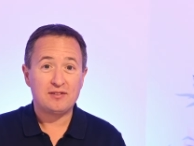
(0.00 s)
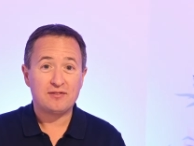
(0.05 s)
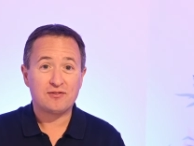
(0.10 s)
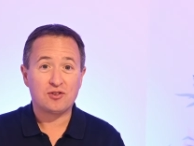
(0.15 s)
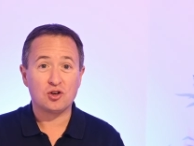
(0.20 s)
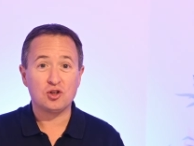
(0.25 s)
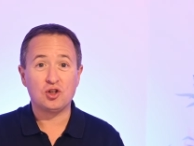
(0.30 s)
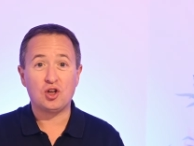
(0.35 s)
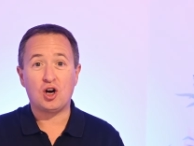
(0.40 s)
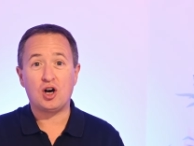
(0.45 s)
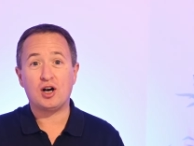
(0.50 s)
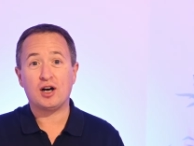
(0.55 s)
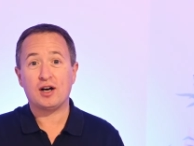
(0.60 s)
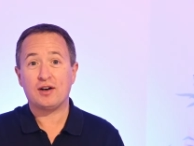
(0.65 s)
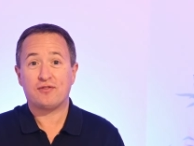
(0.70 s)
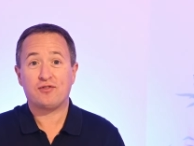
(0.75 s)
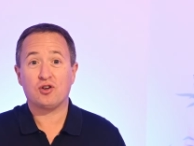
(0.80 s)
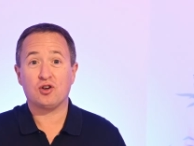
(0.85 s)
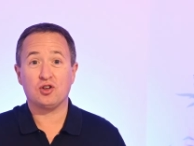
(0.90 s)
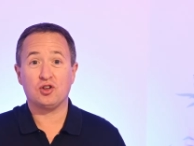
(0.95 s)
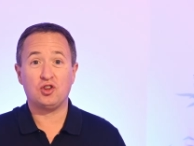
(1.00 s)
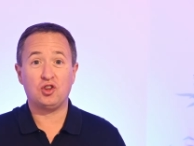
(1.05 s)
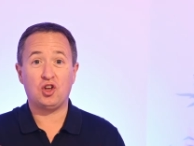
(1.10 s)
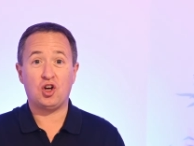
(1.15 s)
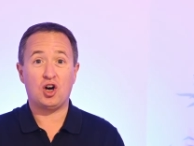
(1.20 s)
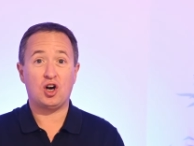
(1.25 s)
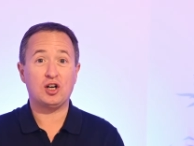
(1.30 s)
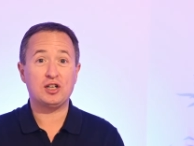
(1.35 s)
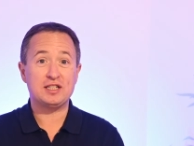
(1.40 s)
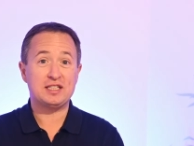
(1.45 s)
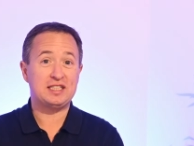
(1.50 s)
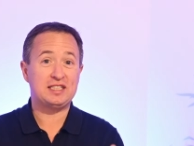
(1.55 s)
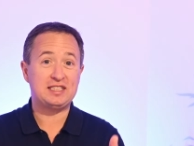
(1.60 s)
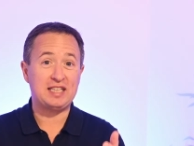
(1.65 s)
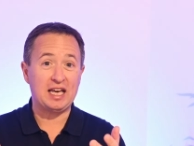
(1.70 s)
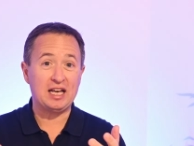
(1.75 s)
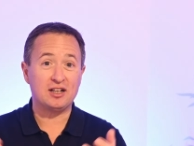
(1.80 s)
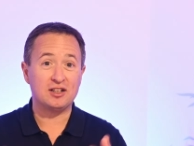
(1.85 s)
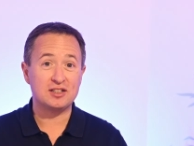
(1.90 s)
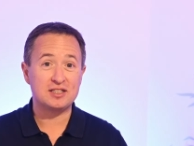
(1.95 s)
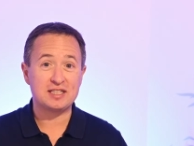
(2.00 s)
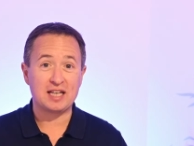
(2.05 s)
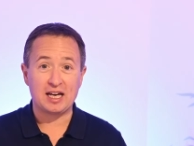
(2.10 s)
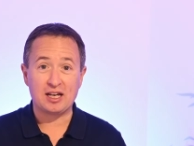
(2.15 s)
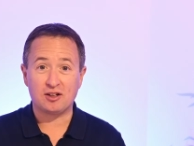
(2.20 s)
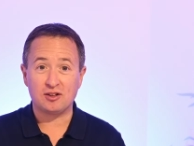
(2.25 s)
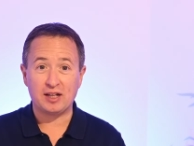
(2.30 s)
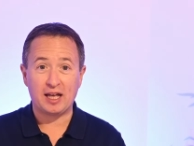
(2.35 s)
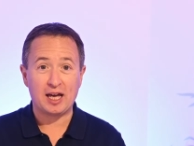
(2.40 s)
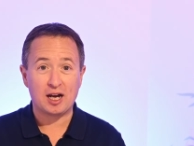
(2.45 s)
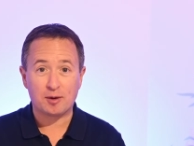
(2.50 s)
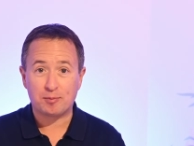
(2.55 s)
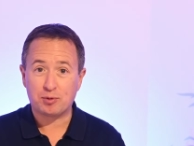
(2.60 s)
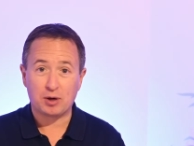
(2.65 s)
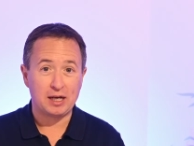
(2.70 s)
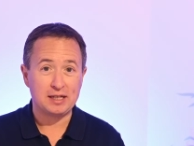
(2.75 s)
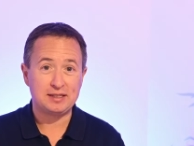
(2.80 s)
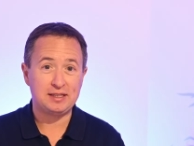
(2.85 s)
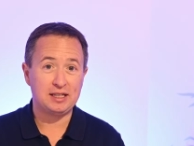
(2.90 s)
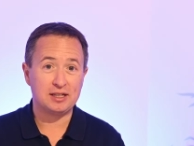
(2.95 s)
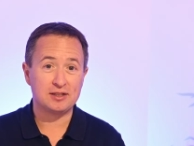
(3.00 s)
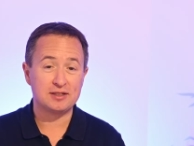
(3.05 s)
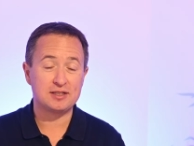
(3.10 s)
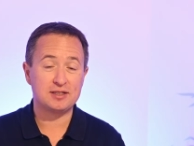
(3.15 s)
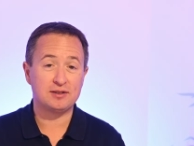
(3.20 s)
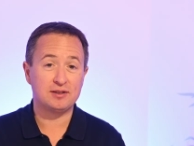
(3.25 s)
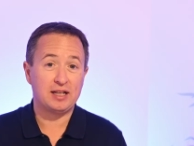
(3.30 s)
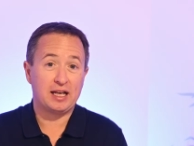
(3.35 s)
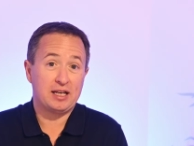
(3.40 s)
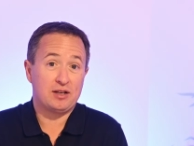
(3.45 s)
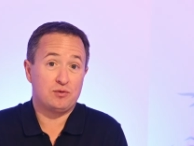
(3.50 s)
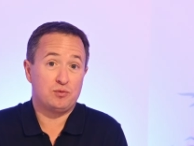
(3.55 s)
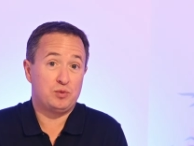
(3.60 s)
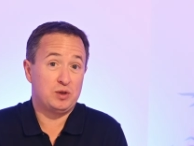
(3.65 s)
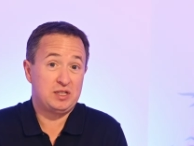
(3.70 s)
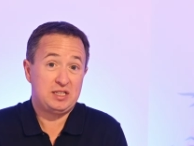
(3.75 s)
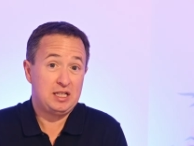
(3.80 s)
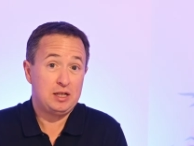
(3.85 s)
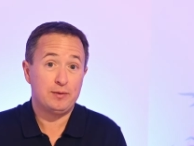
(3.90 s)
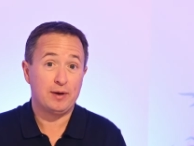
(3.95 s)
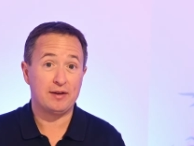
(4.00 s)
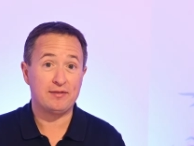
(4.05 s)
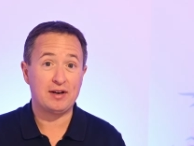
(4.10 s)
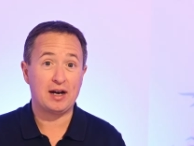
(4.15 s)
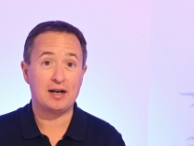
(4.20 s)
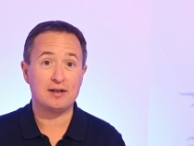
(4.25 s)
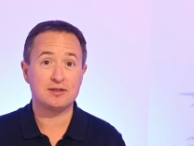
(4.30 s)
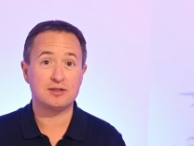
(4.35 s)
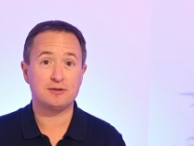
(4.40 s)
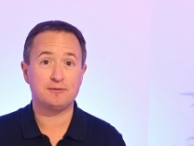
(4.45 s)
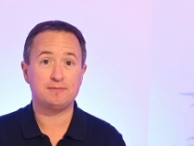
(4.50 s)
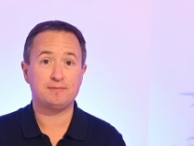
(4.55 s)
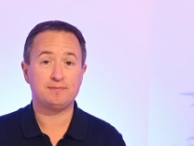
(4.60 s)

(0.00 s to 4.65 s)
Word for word: for long, for long sales cycle enterprise deals like what D-Wave has.